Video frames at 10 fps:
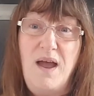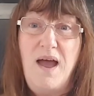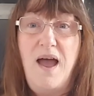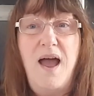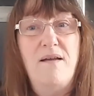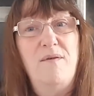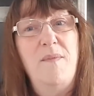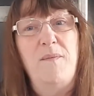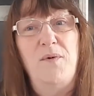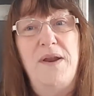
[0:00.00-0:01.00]
I
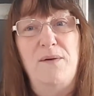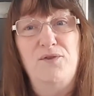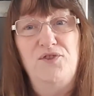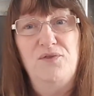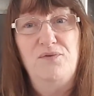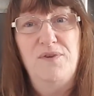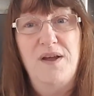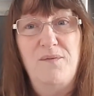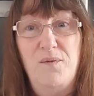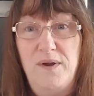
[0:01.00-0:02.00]
remember when I was
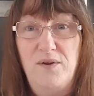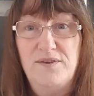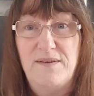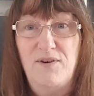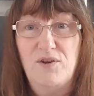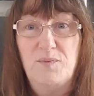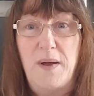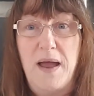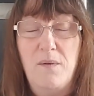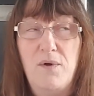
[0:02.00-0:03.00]
younger, we used to have a lot of
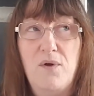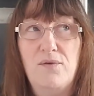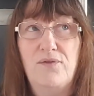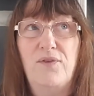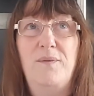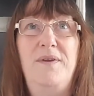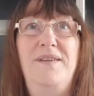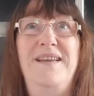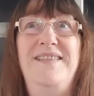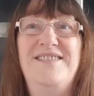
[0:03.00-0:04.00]
power cuts. I
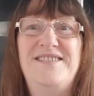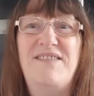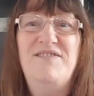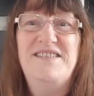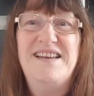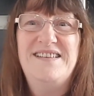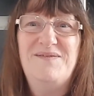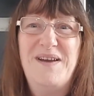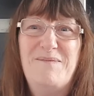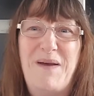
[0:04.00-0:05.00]
mean, in the
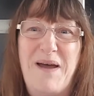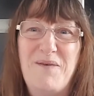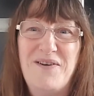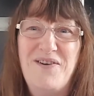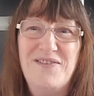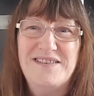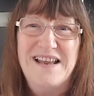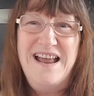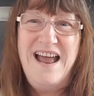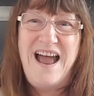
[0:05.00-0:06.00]
70s, we had power cuts.
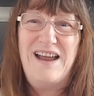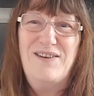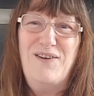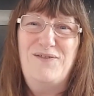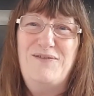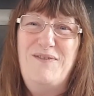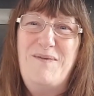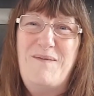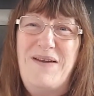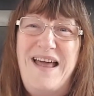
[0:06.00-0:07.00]
I can often
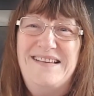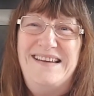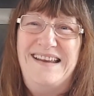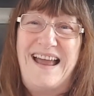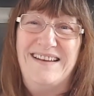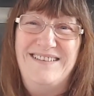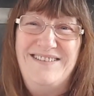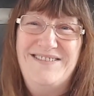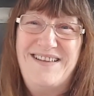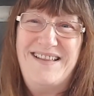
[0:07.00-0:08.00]
remember lighting
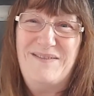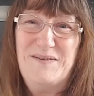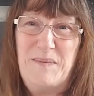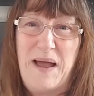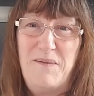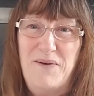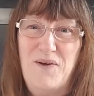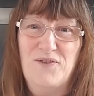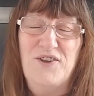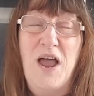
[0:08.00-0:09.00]
candles when there was power
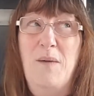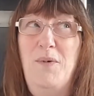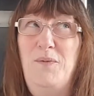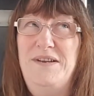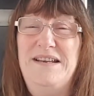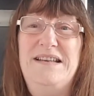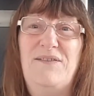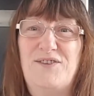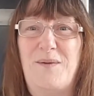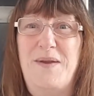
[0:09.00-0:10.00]
cuts. But we didn't
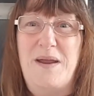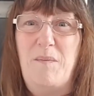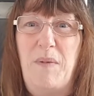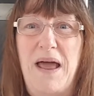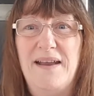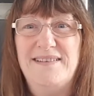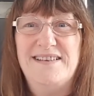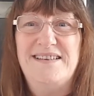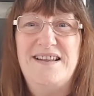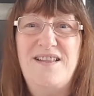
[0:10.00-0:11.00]
have so many
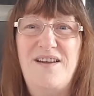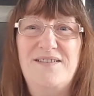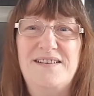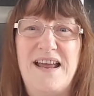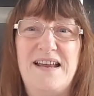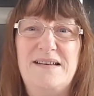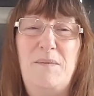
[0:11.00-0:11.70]
appliances in those days.